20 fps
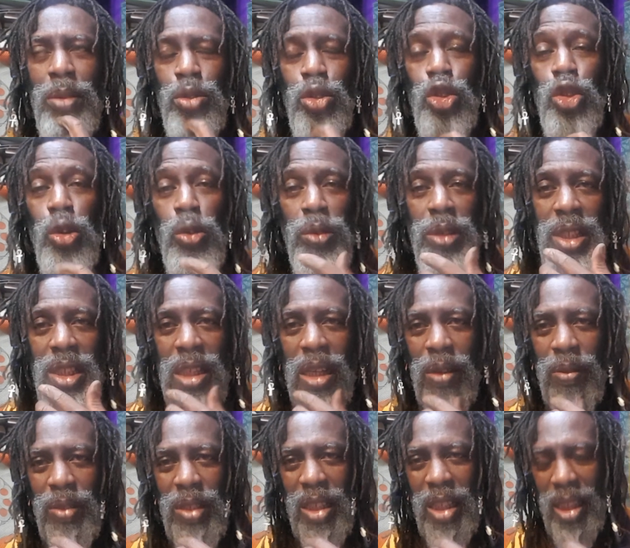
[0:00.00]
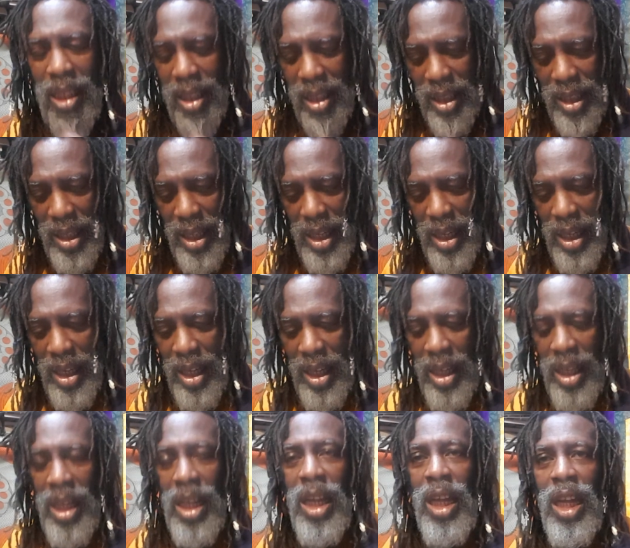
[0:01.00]
jury services
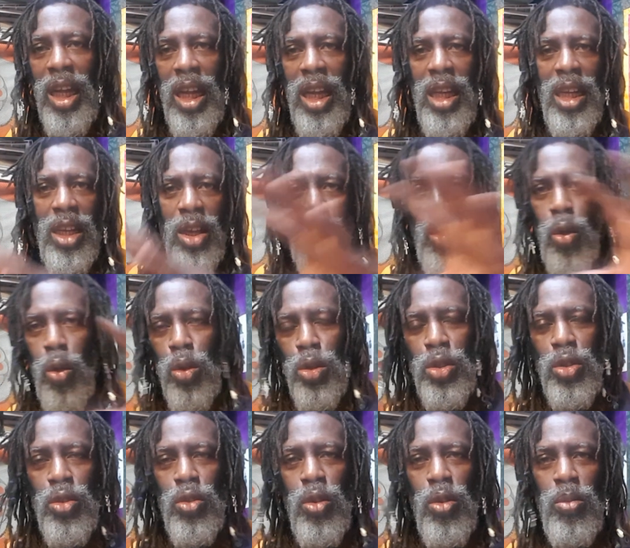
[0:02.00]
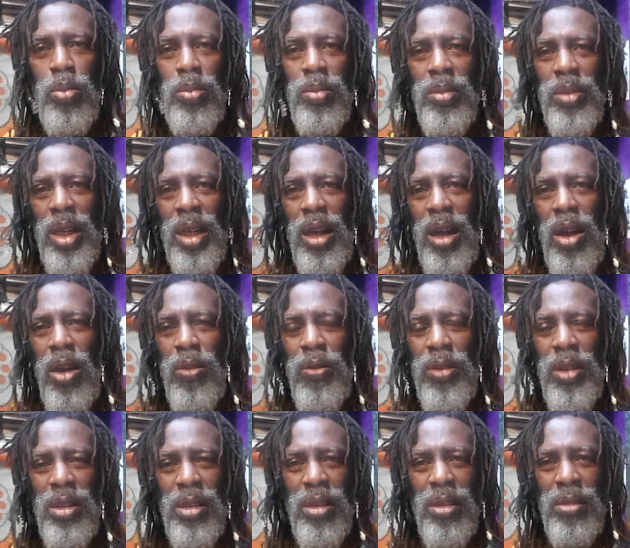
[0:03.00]
in the courtroom,
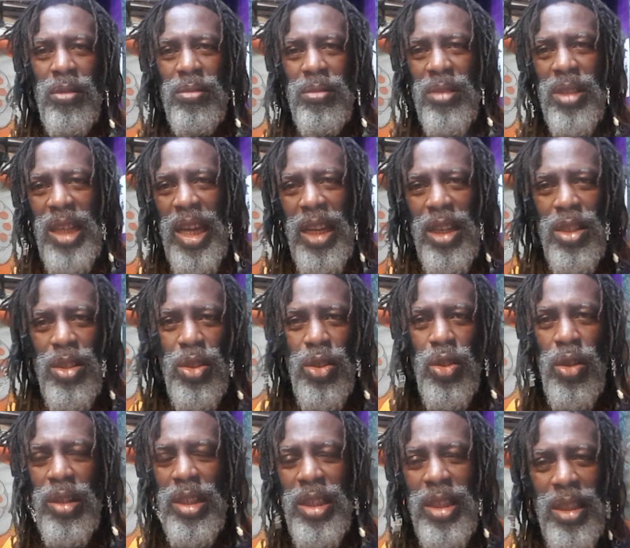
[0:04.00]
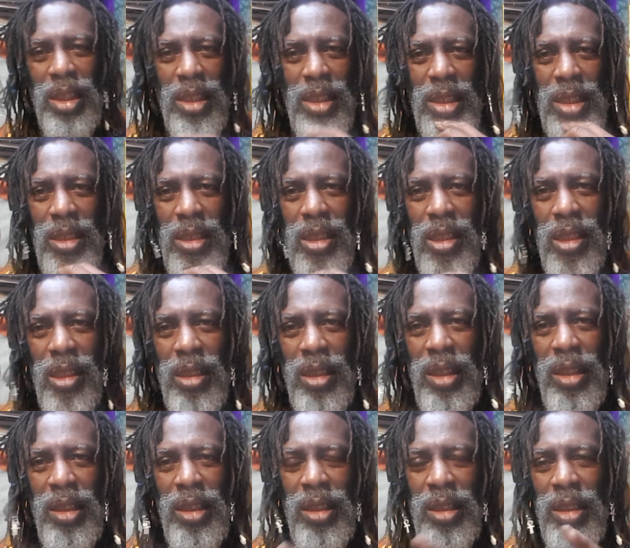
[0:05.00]
over 10 solicitors,
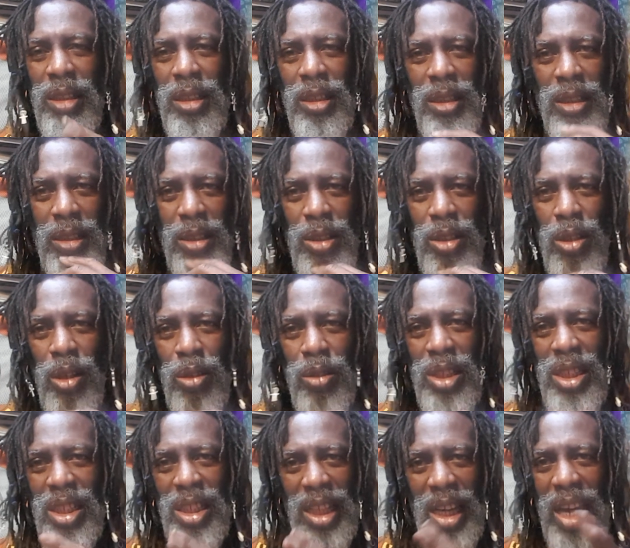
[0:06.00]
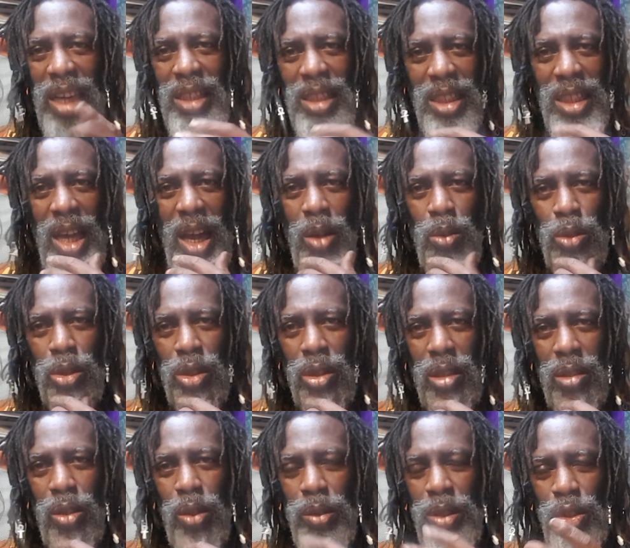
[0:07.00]
you know, this case that I was
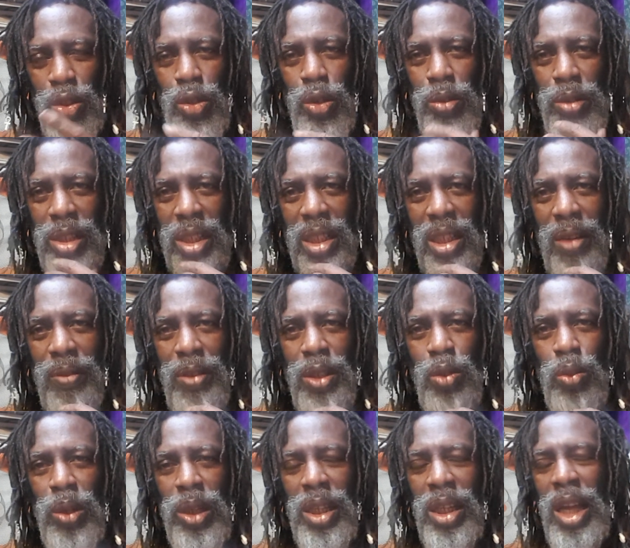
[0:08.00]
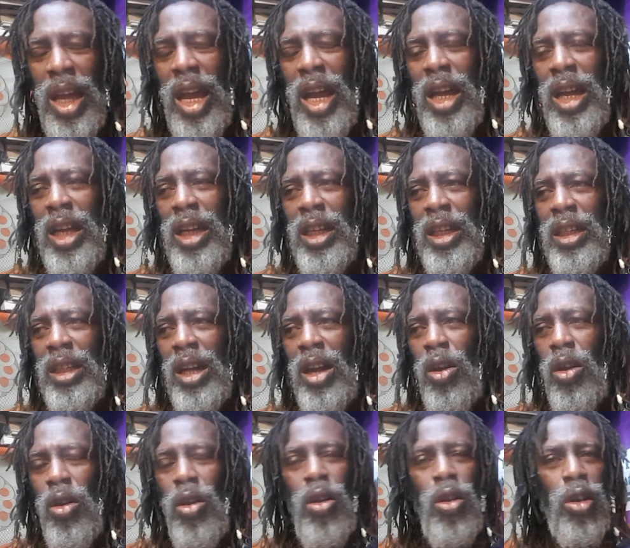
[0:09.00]
doing jury service with,
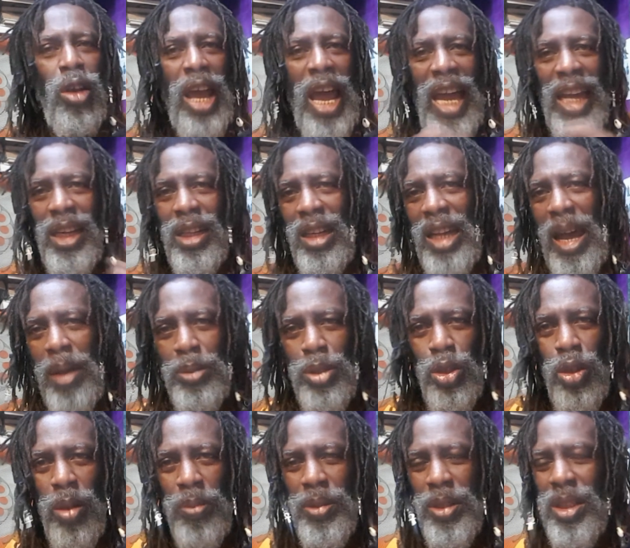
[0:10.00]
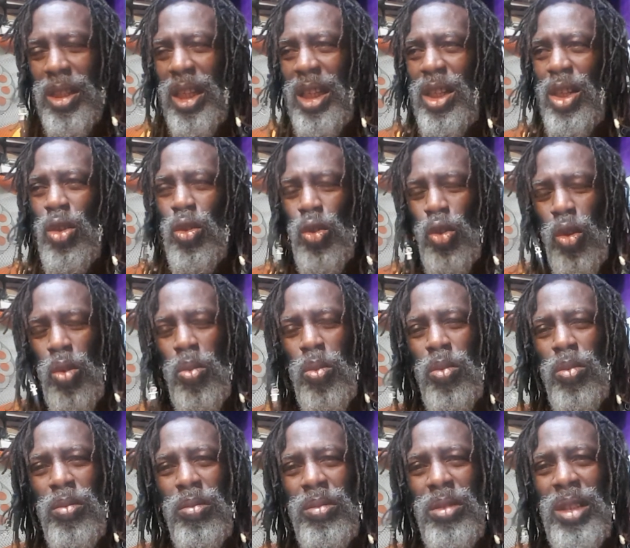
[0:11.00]
all had laptops in the room.
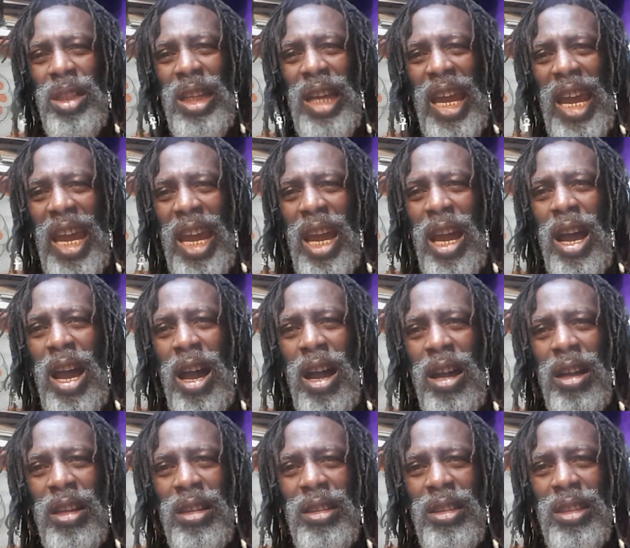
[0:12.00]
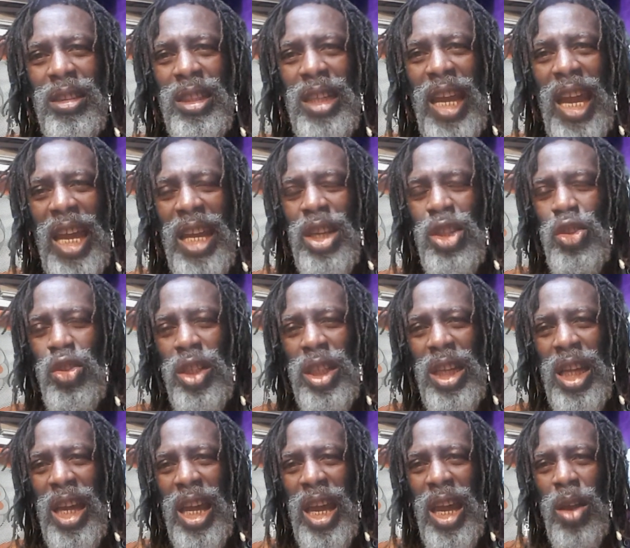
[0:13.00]
The air, the energy in
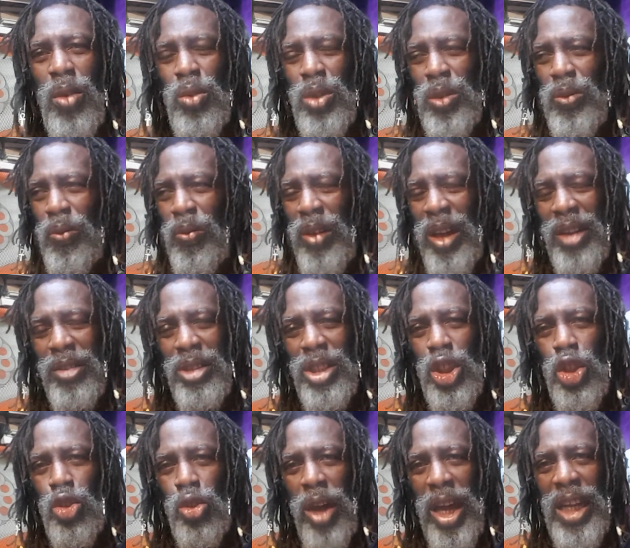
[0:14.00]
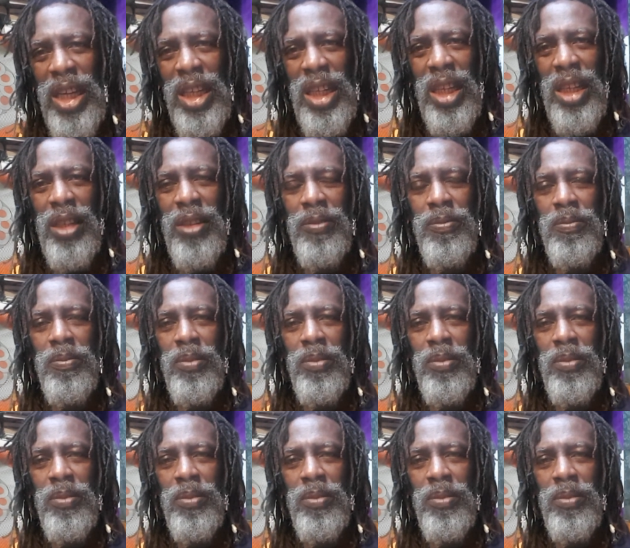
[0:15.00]
the air was very draining.